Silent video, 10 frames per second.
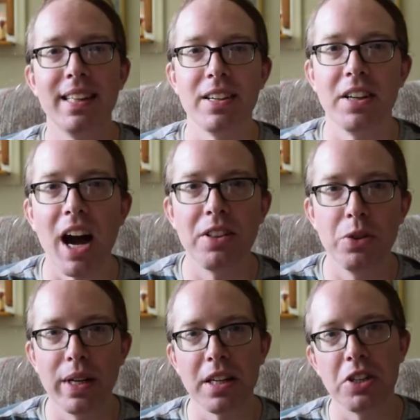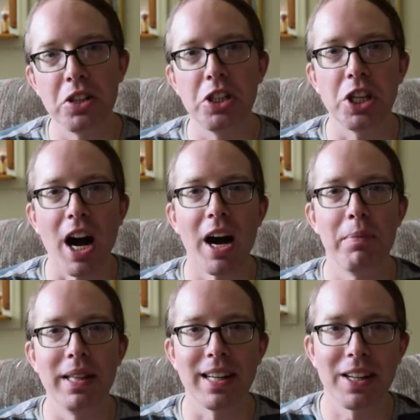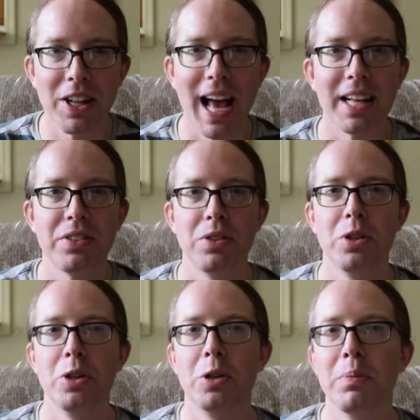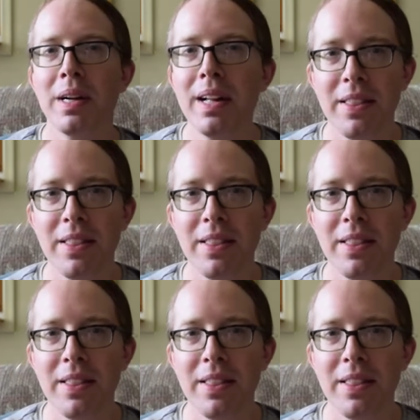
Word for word: they're not doing a good job in the classroom,